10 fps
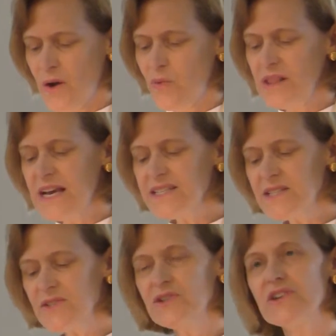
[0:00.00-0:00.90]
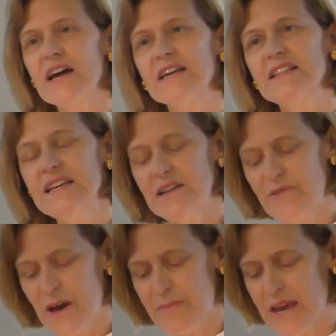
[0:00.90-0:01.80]
What lessons could I glean if
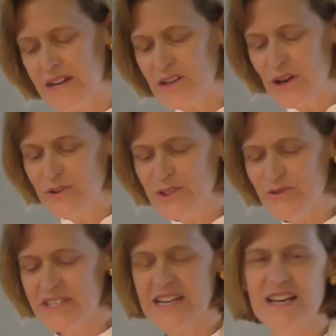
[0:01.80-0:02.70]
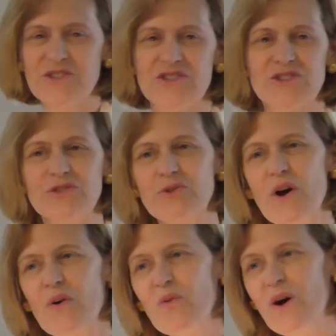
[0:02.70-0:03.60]
I paid closer attention to
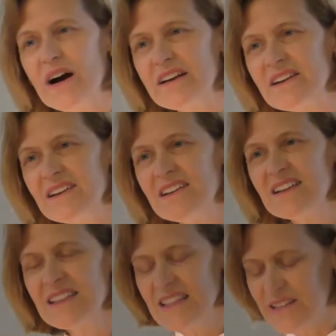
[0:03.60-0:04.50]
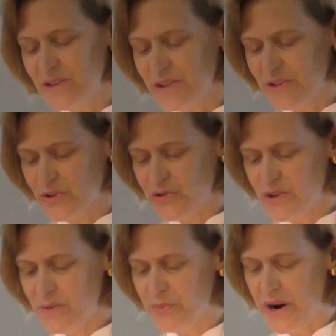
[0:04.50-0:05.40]
one little
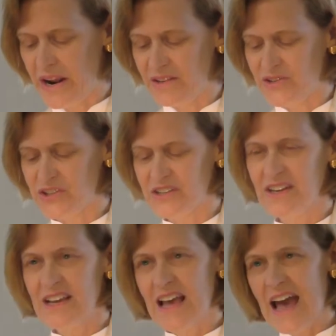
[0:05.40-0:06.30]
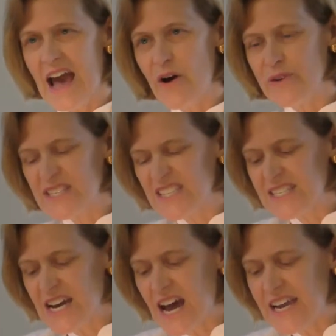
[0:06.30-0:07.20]
tree branch, how its
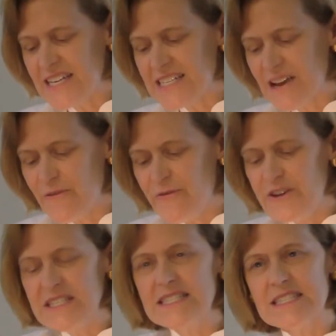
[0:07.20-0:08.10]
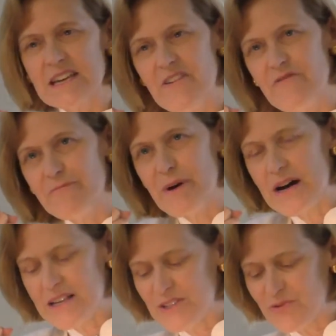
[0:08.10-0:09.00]
tight fist of
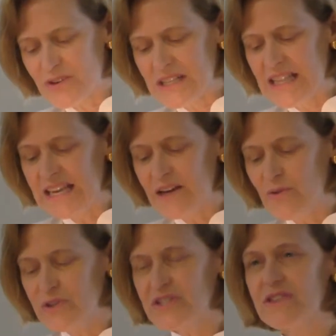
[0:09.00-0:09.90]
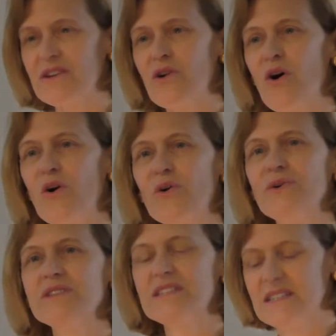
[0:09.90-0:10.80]
buds relinquish their
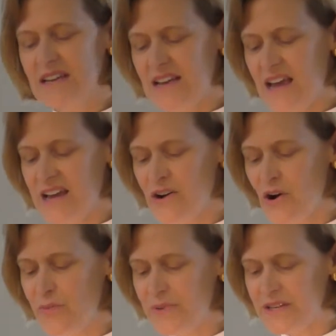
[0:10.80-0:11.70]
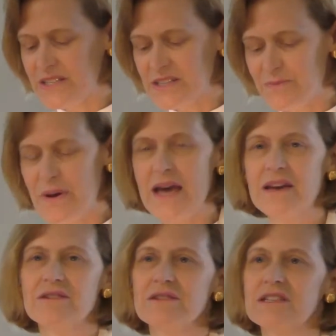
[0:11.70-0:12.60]
hold and open into
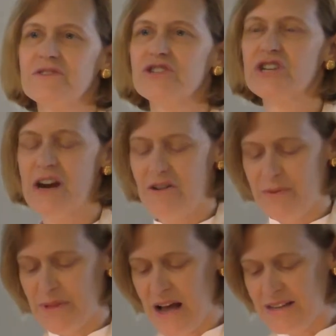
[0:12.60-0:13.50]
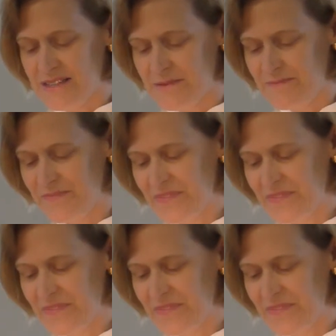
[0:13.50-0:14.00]
petals of a cherry blossom,